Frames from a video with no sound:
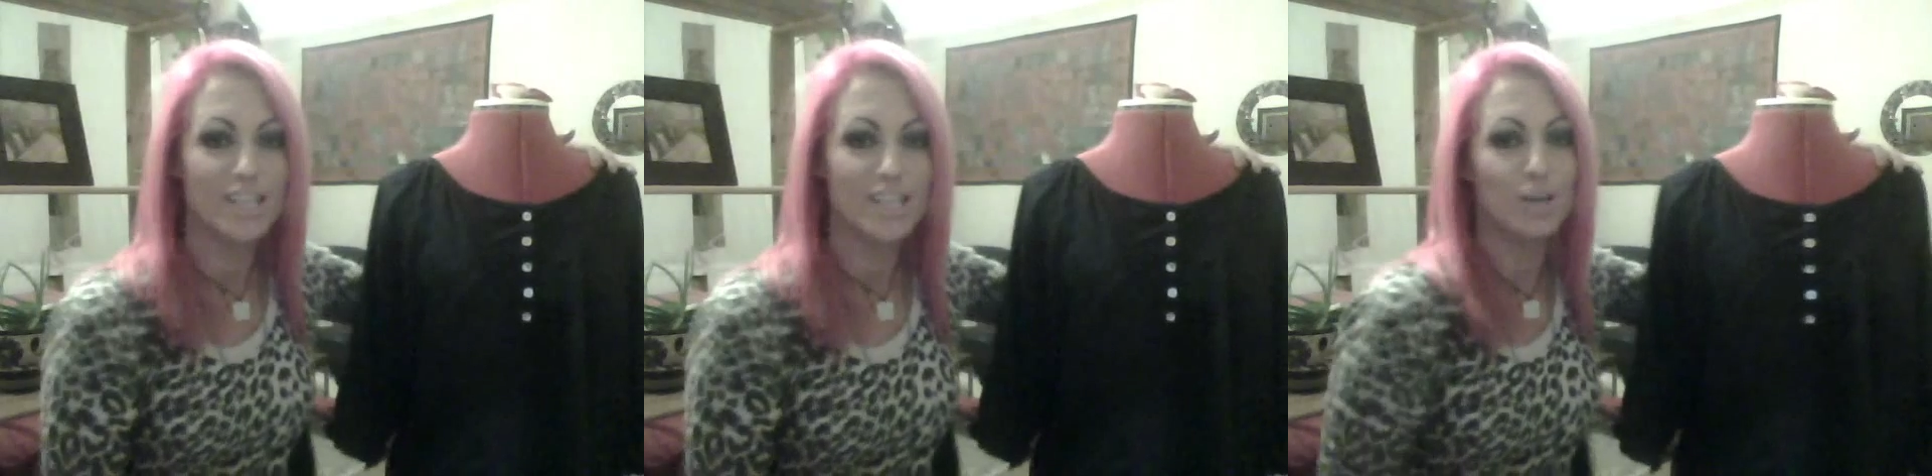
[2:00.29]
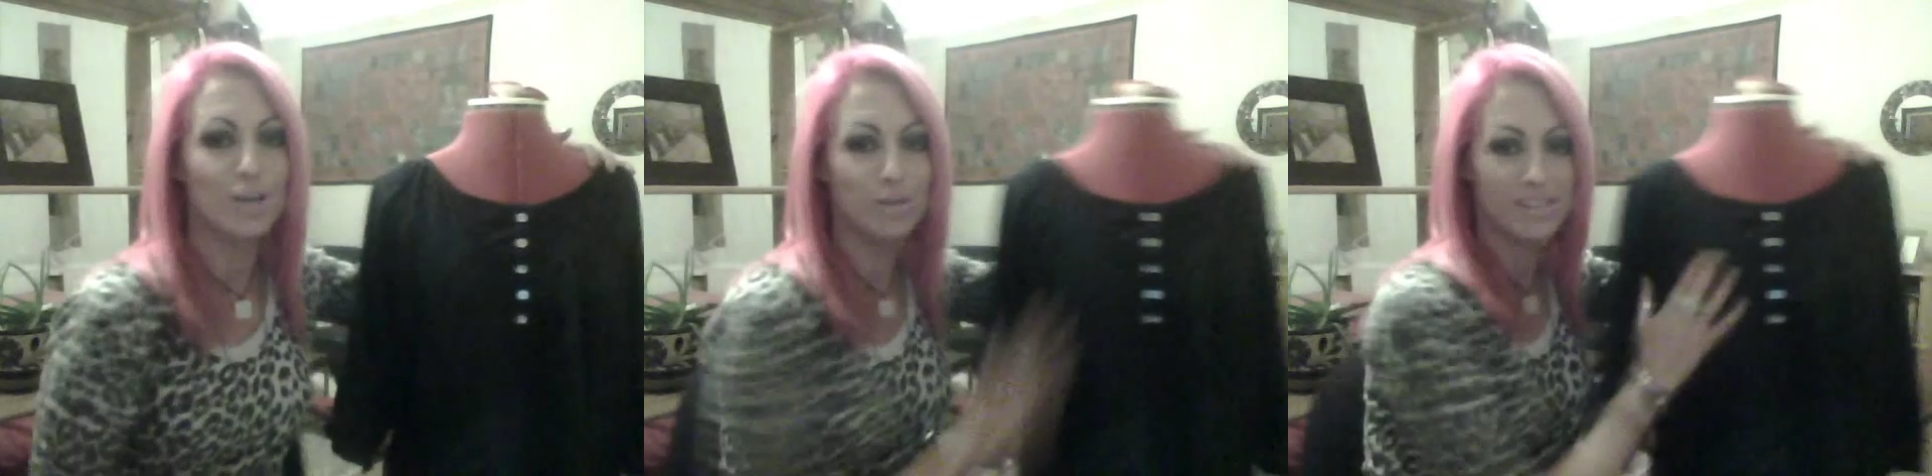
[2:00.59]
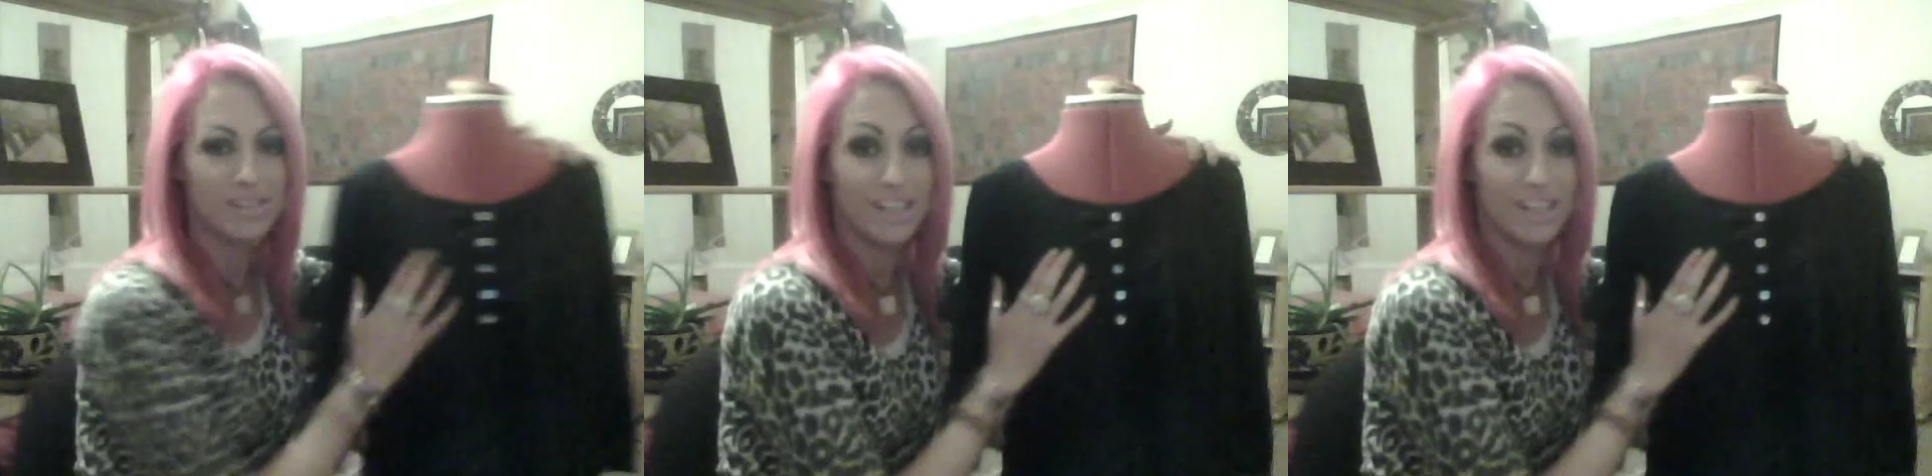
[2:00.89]
you'll be seeing a
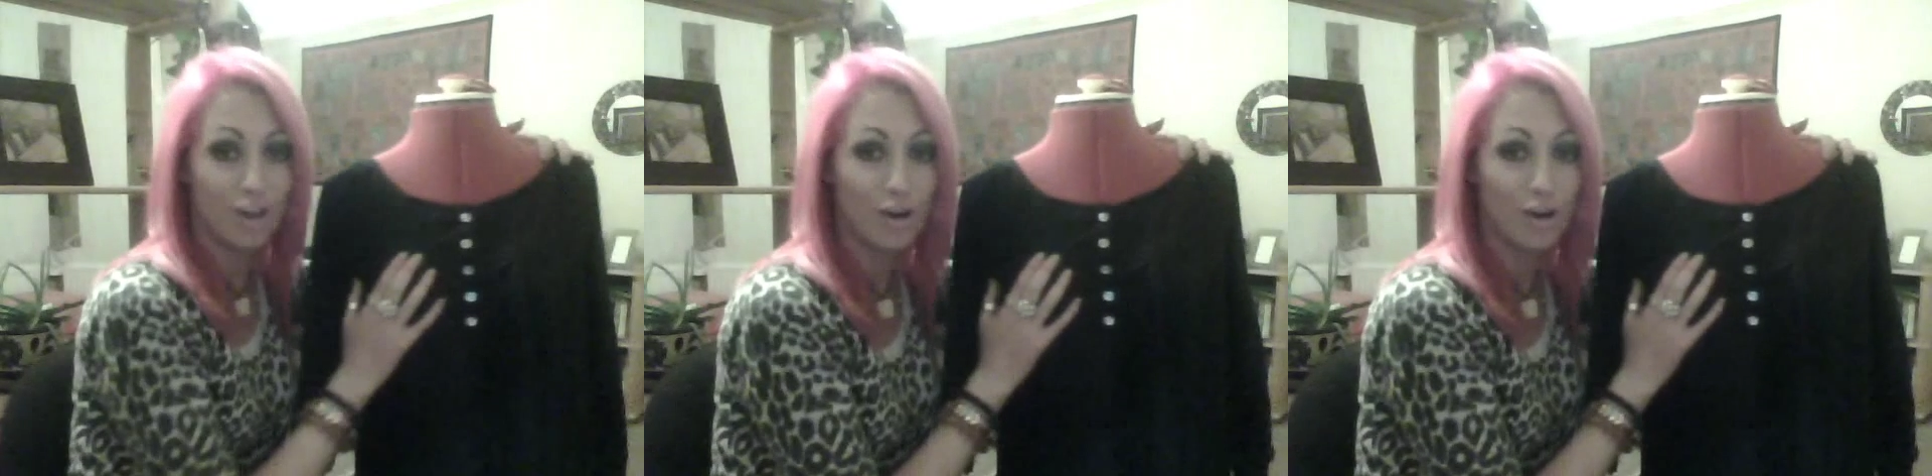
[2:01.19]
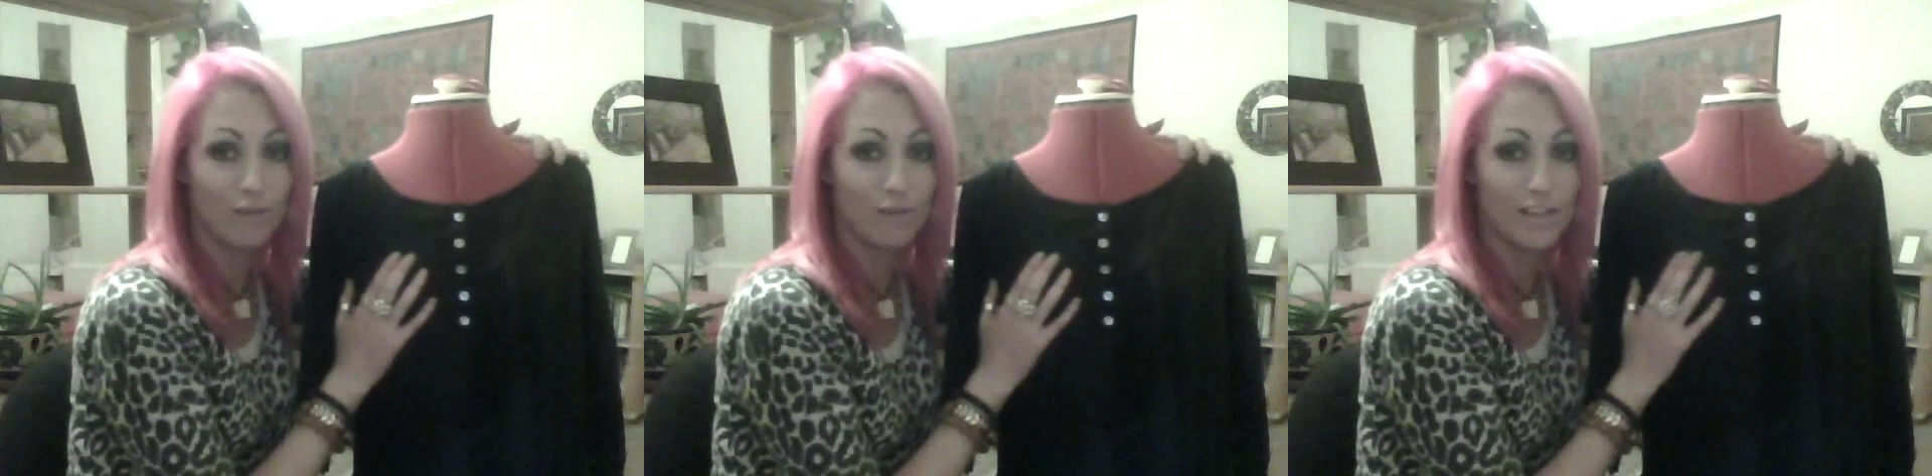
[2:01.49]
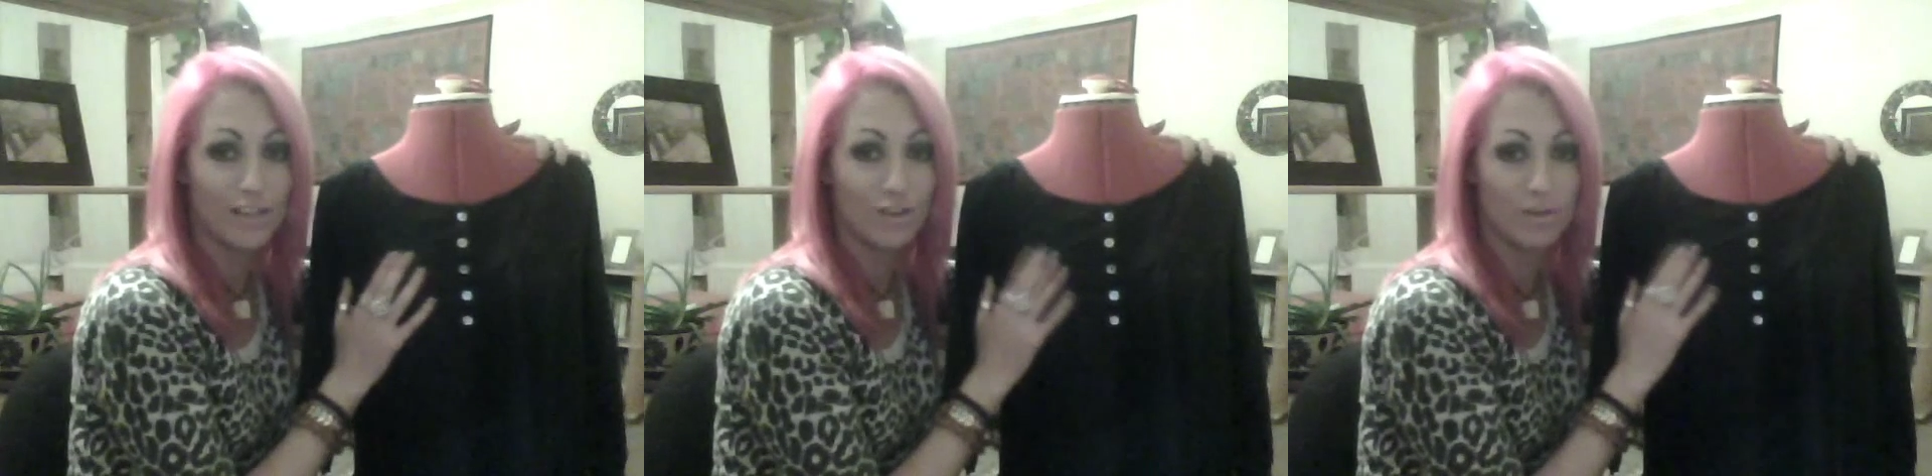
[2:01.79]
lot of in the
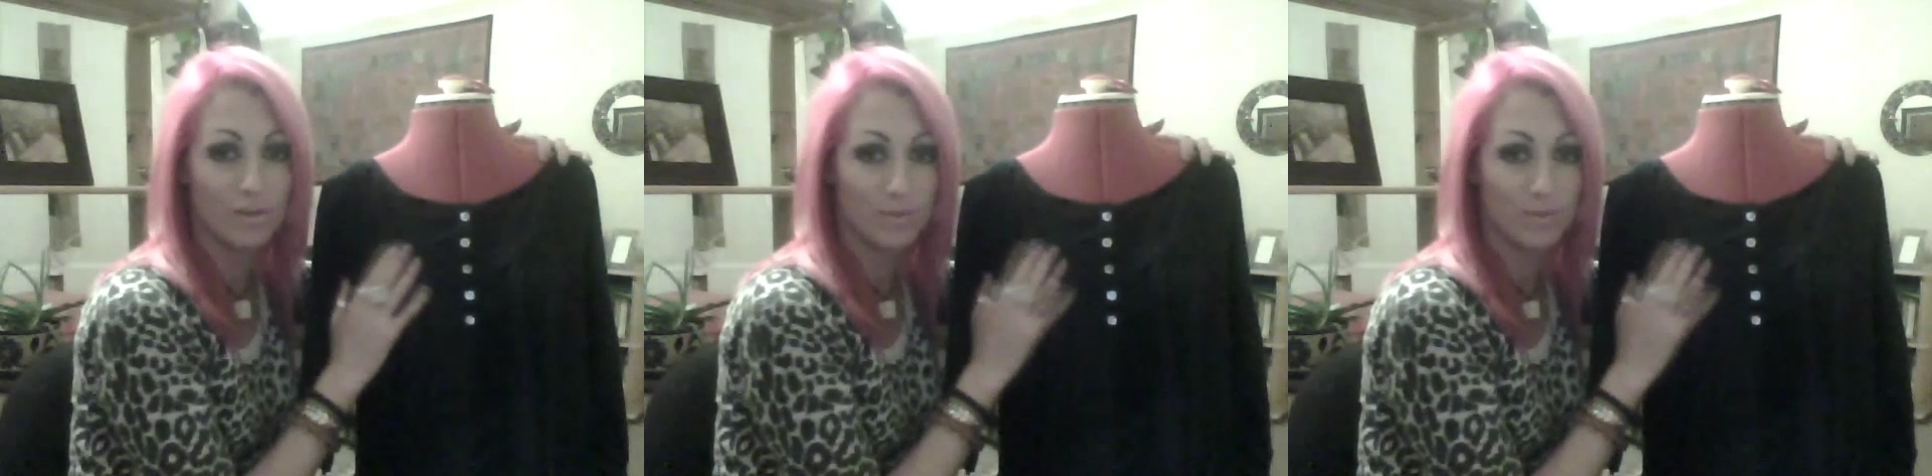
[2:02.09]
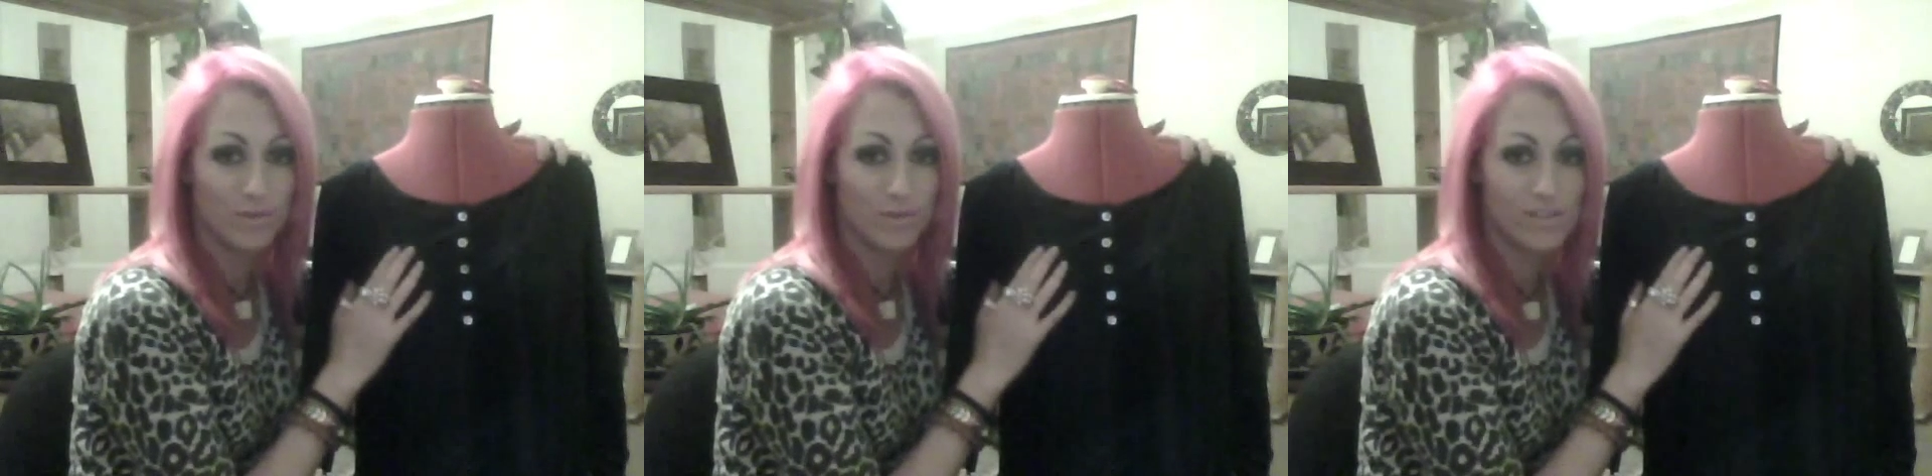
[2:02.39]
coming months.